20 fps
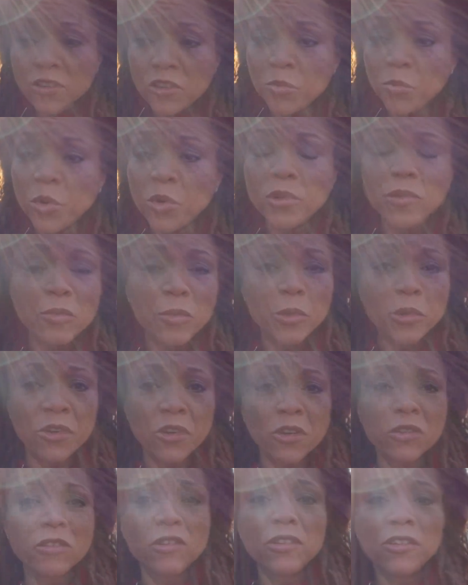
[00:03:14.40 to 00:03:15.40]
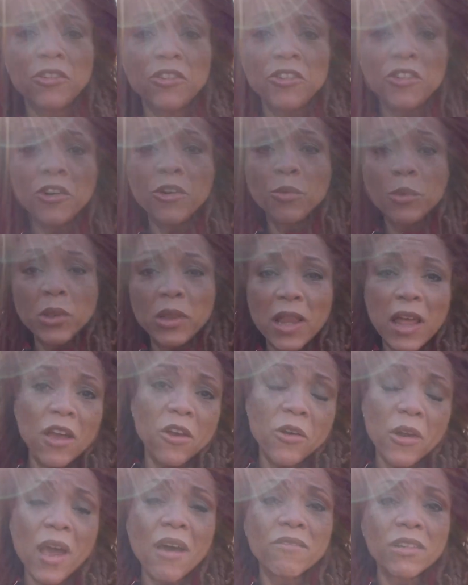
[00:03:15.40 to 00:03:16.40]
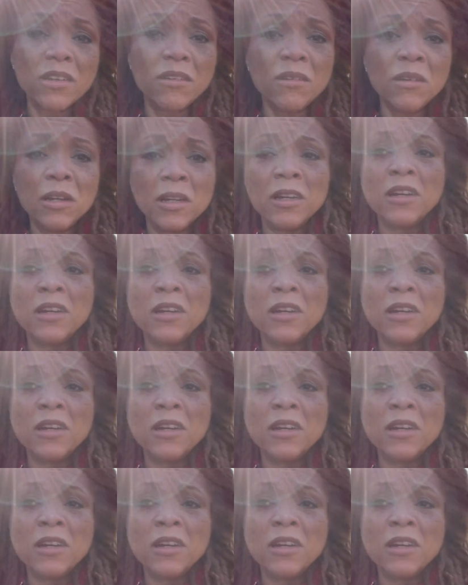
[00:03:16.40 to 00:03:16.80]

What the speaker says: important for adults to share when they are having